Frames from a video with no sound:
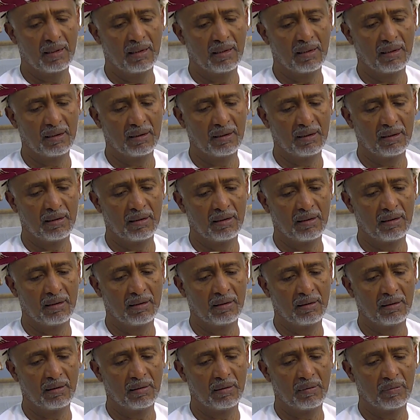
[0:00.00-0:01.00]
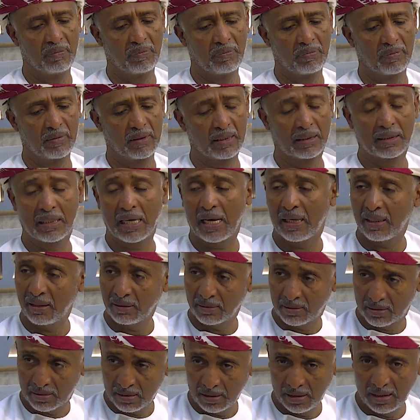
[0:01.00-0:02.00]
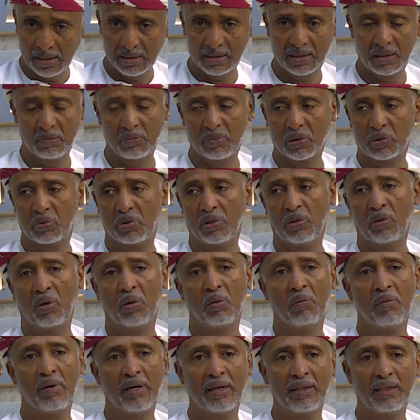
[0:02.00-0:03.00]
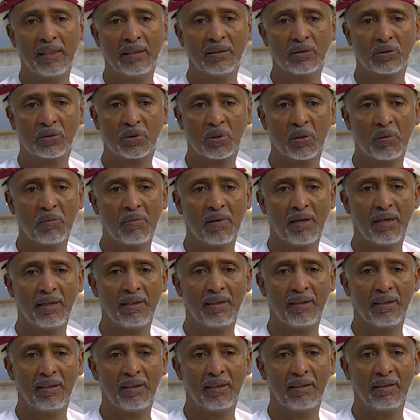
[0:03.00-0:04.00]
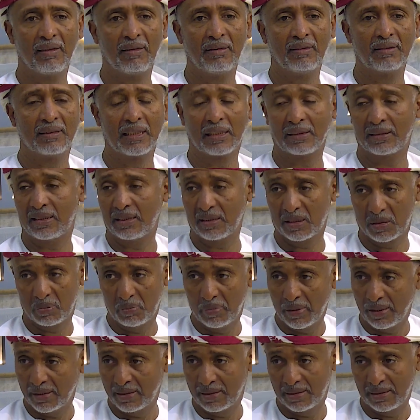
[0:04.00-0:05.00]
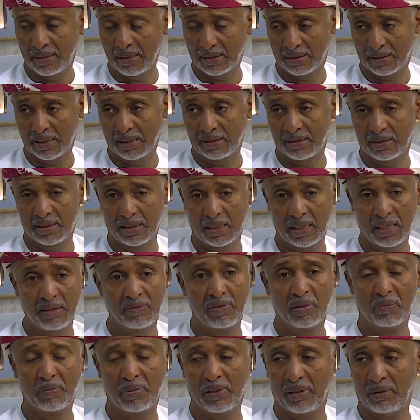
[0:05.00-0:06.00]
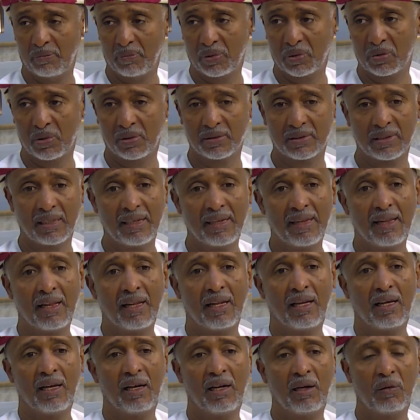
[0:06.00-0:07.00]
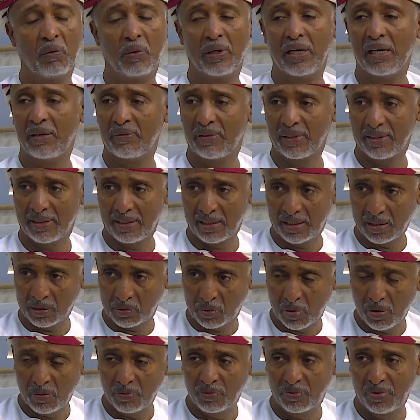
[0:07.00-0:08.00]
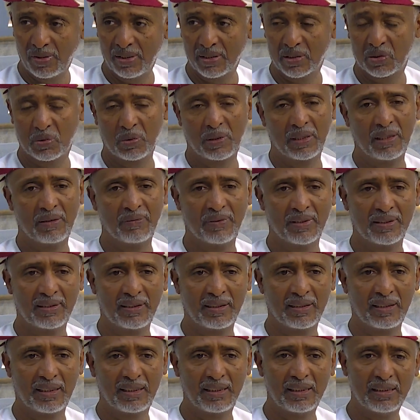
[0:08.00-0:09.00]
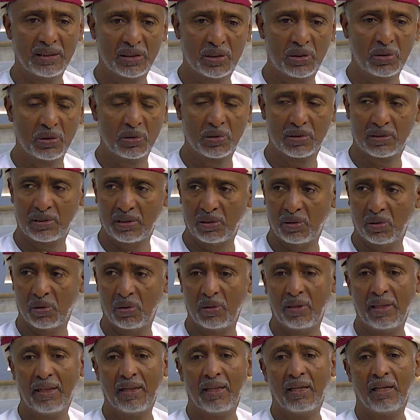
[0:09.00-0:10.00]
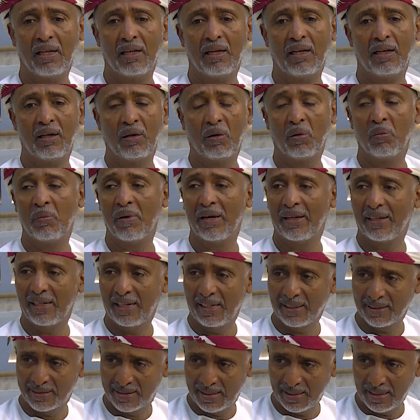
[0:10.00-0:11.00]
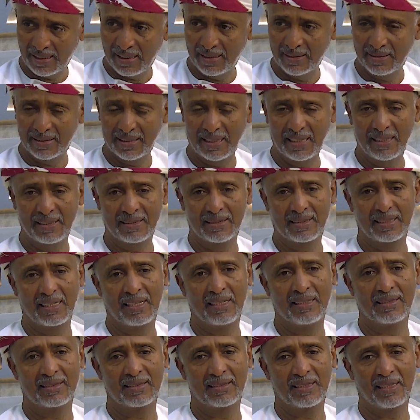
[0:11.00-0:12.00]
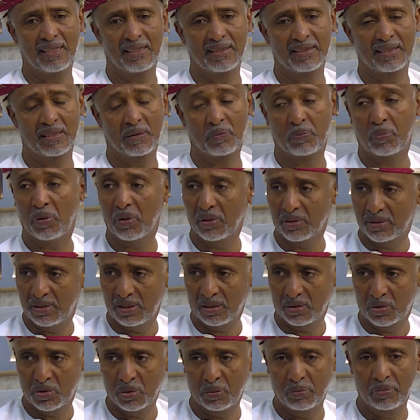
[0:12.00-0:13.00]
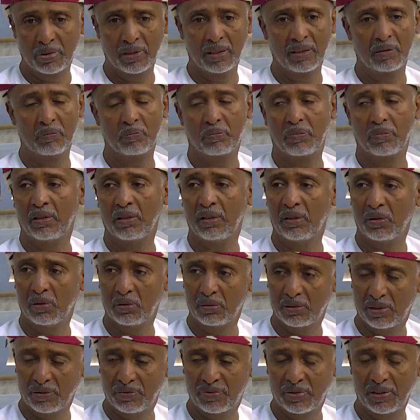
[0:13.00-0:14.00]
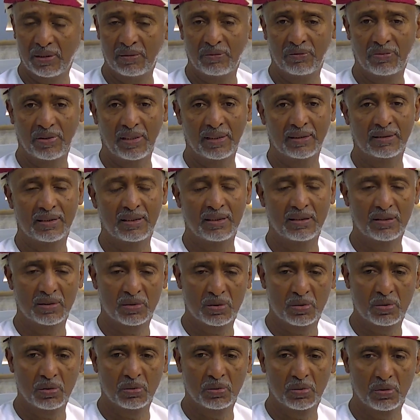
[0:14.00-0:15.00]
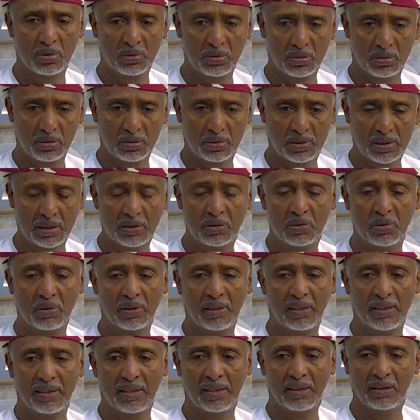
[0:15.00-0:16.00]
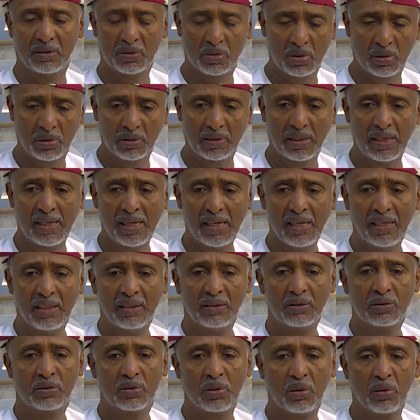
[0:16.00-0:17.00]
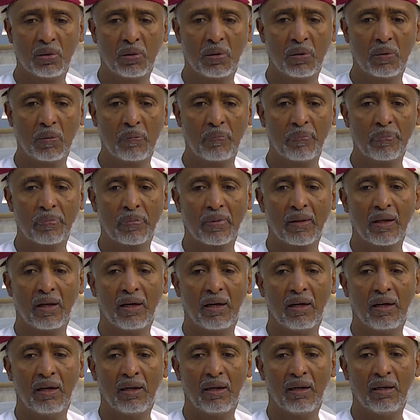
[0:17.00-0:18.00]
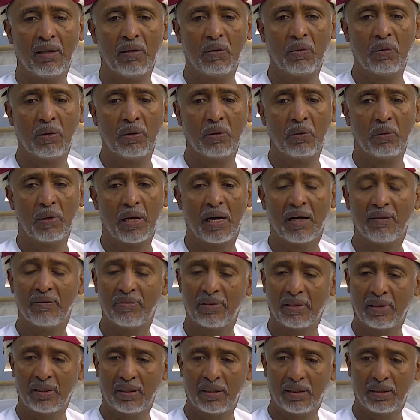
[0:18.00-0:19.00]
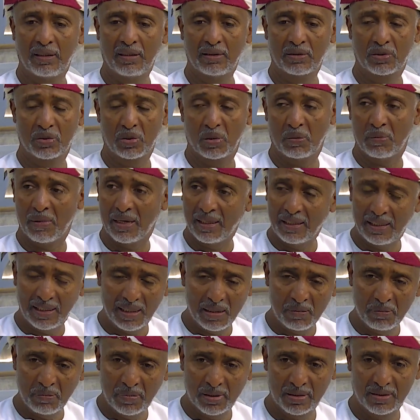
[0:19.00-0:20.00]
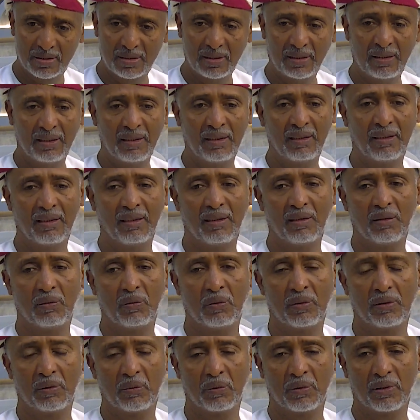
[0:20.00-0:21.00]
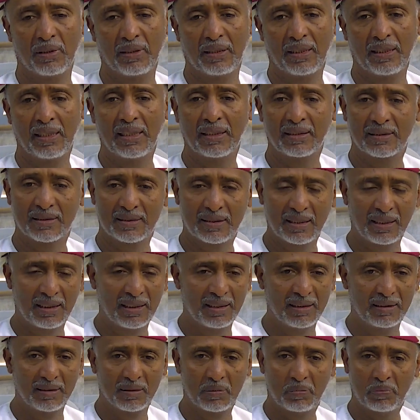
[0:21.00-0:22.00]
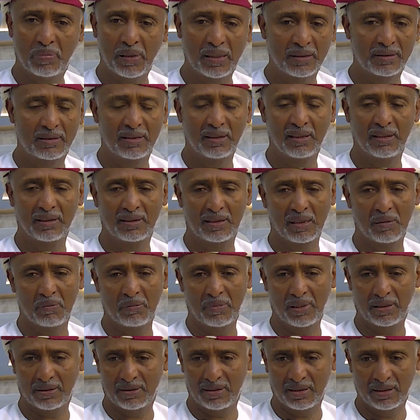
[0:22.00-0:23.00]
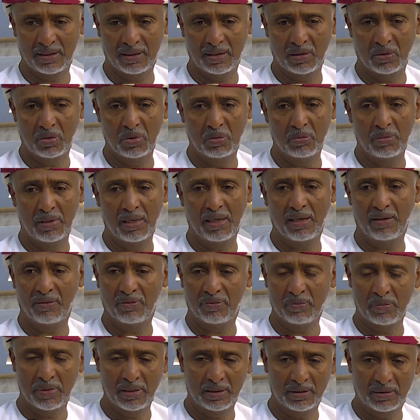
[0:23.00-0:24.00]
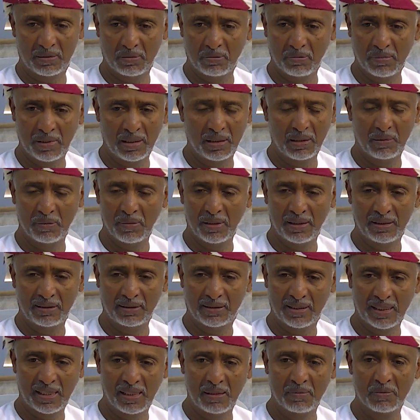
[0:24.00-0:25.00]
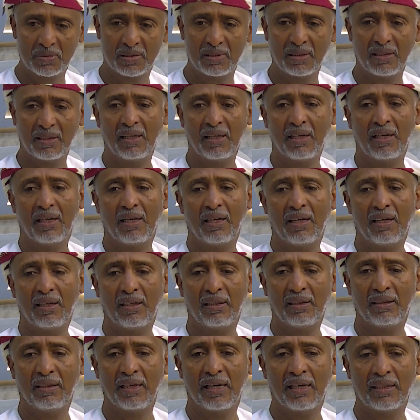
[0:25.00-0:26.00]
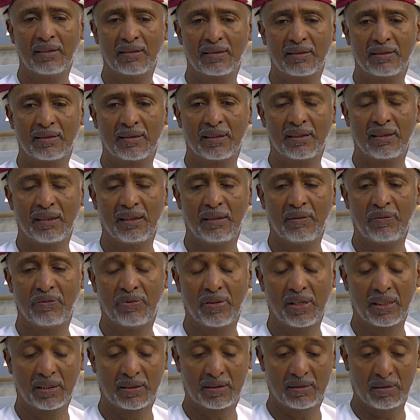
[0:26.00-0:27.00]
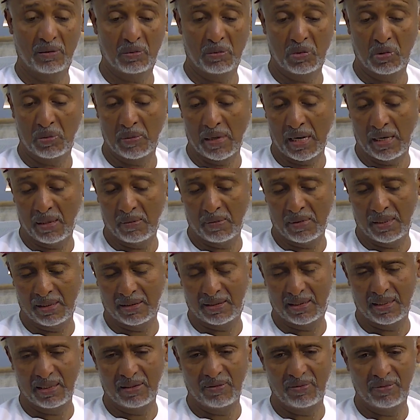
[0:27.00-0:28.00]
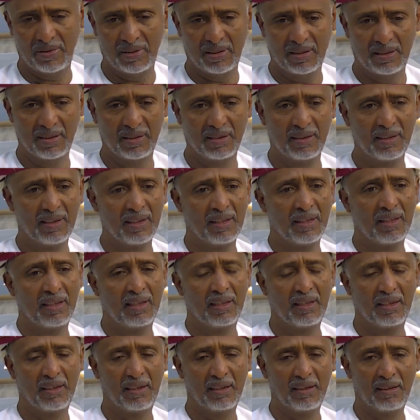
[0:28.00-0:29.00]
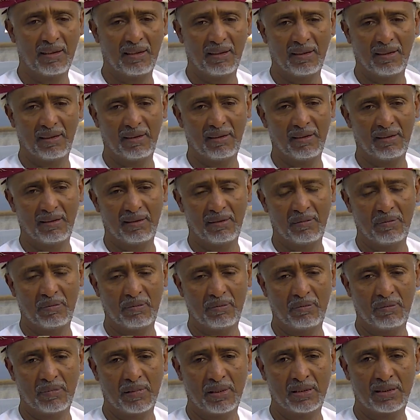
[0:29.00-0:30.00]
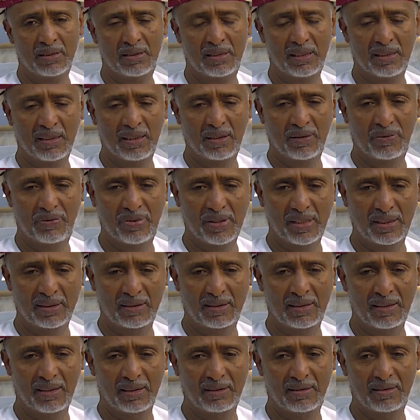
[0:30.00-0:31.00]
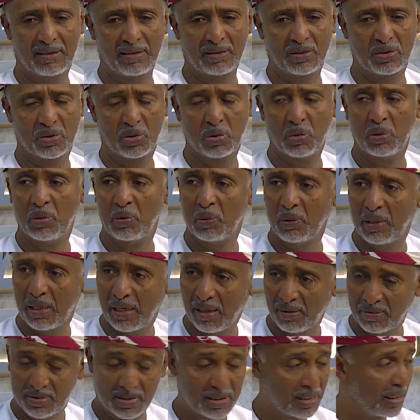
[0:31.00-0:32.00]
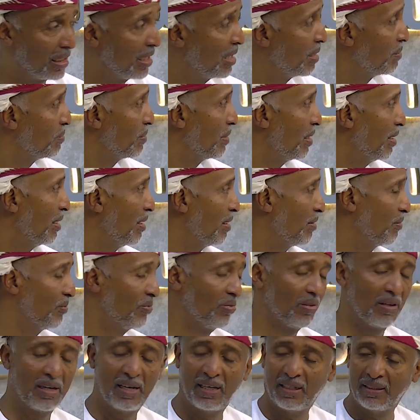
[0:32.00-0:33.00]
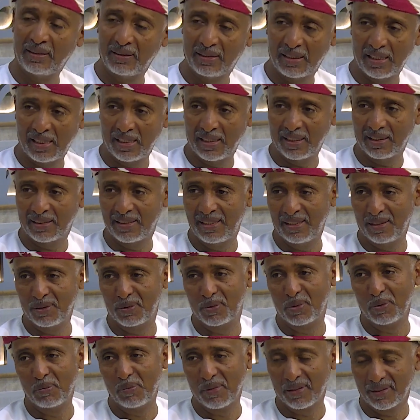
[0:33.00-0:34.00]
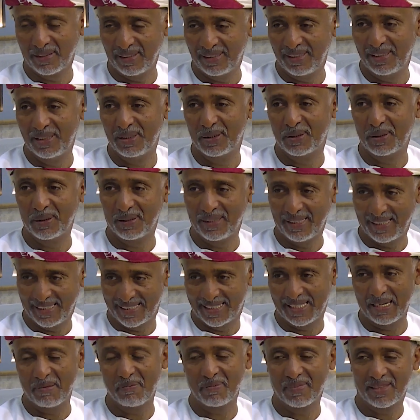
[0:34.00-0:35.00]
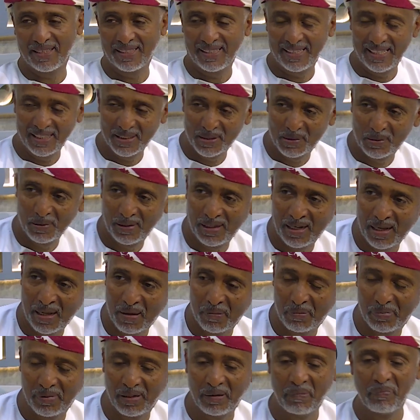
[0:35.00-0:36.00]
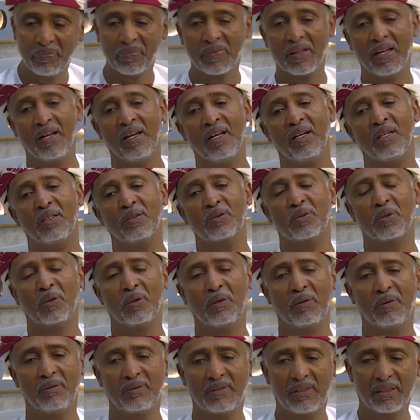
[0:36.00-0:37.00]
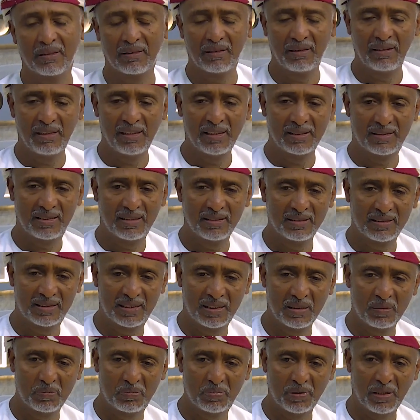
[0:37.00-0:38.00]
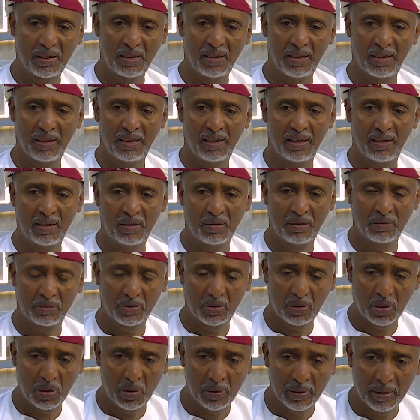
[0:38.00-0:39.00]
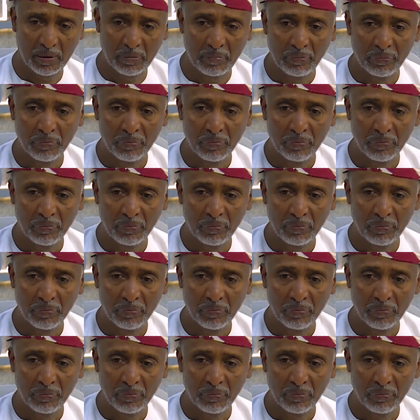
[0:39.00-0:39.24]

the current relation between Oman and Somalia is at its best that it's ever been, because whenever there are conflicts, whenever there are issues, Oman acts as a supporter to bring different factions to sit together and talk. So we have a Somali embassy here with an excellent, passionate ambassador whom I have met many, many times. He has, in fact, I might even mention the fact that soon we'll have Salam Air flying directly to Mogadishu. That's something that's going to happen. So the relationship are growing.